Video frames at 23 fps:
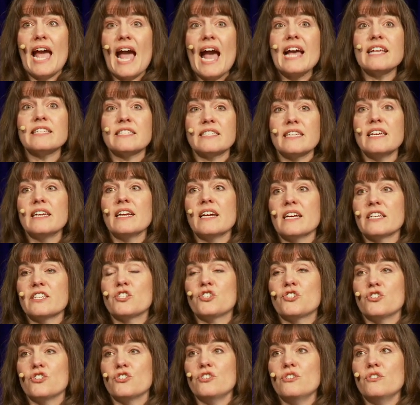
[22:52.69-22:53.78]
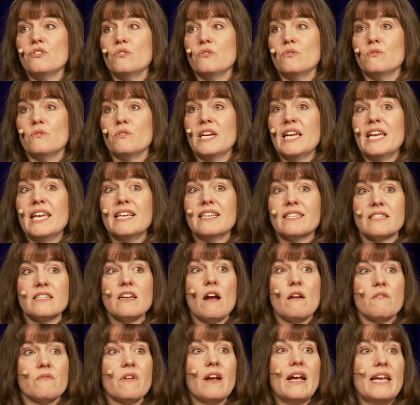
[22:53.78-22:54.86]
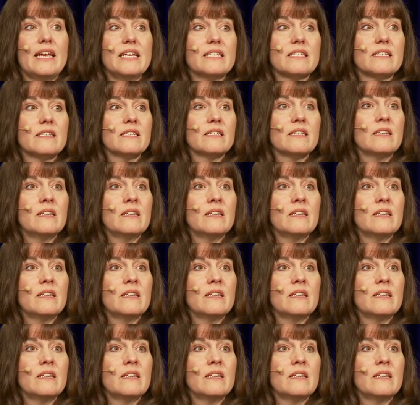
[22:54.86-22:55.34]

asking us to do is not right,